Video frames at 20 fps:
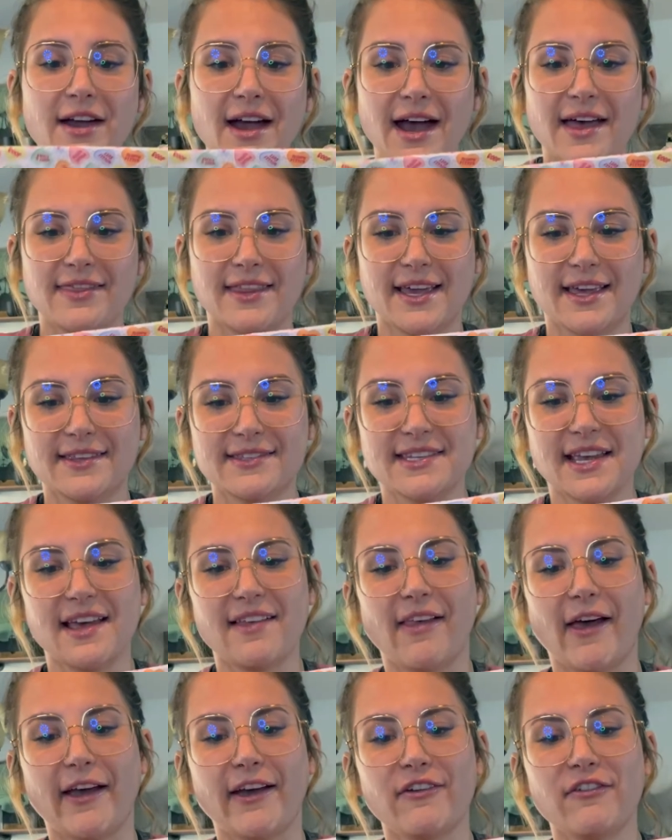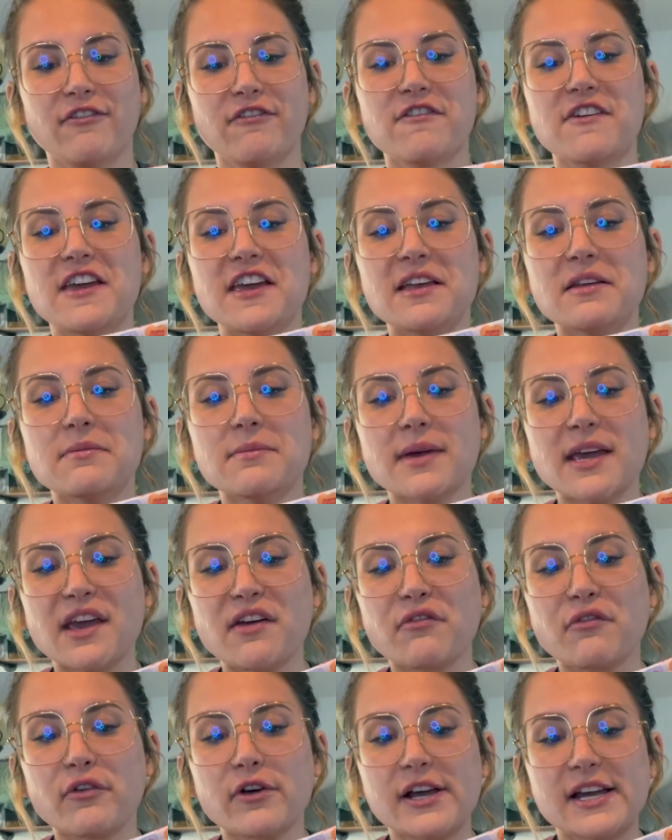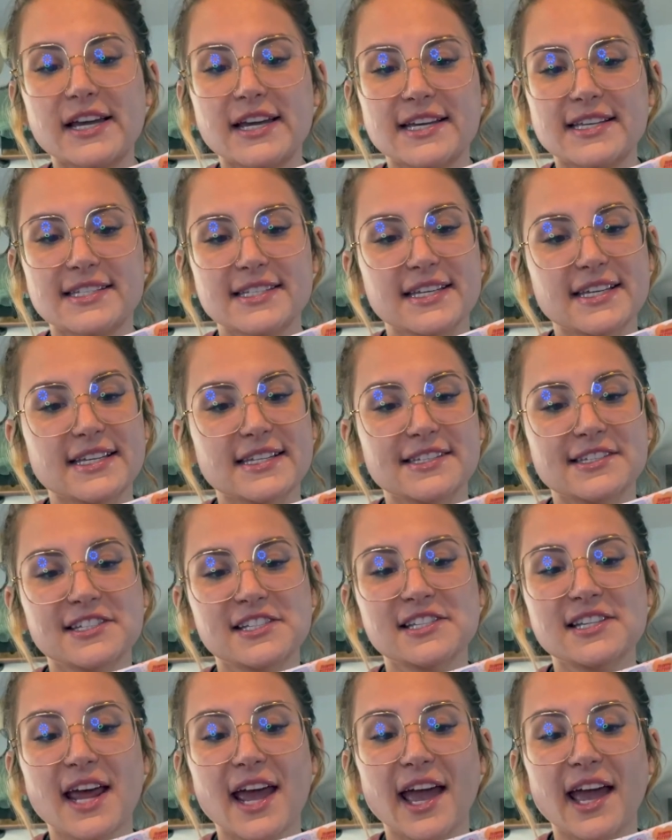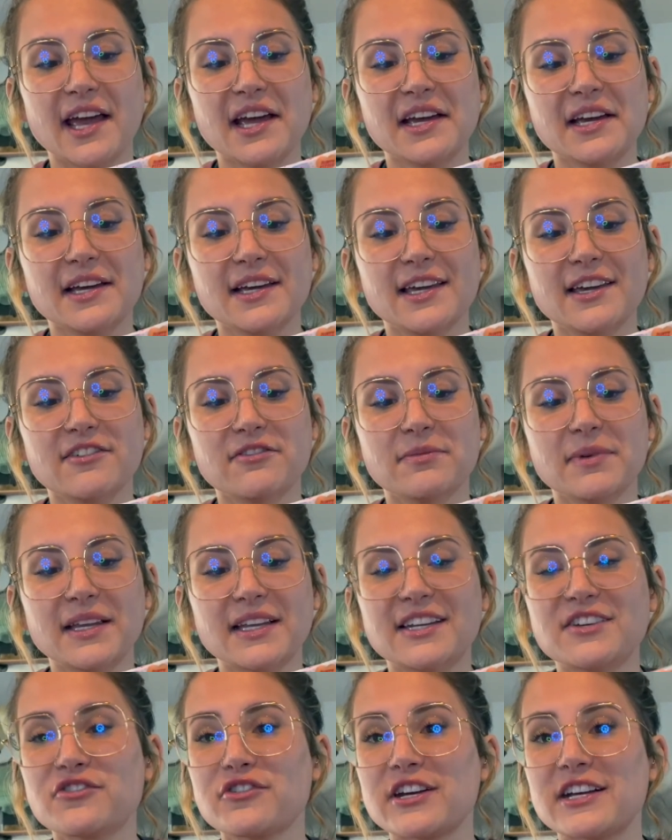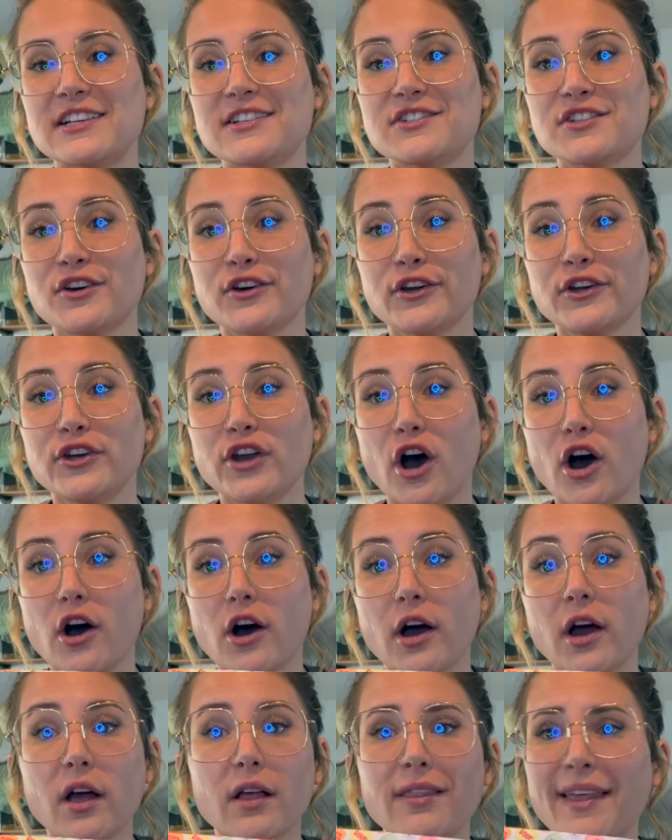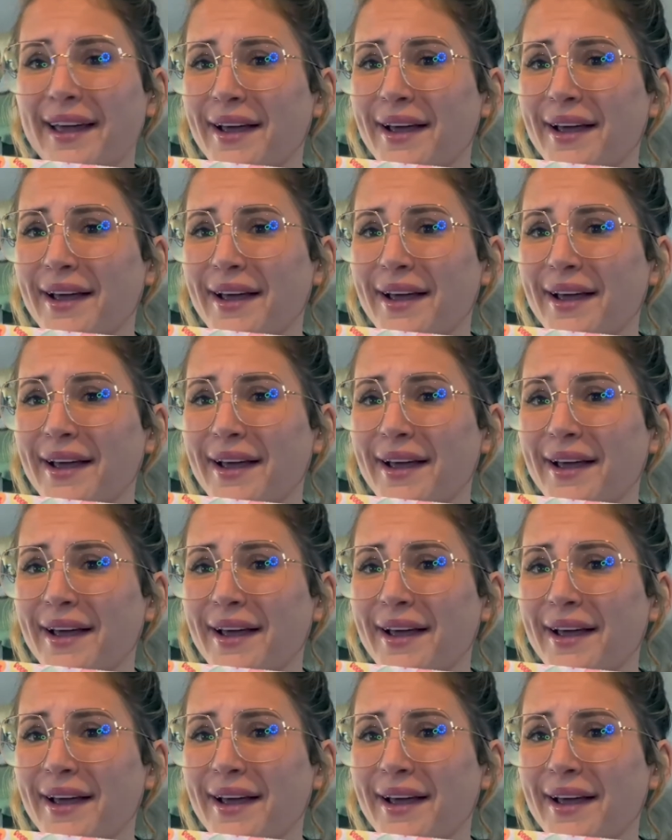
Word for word: And they say like, feed me free kisses, stay, give me treats, good dog.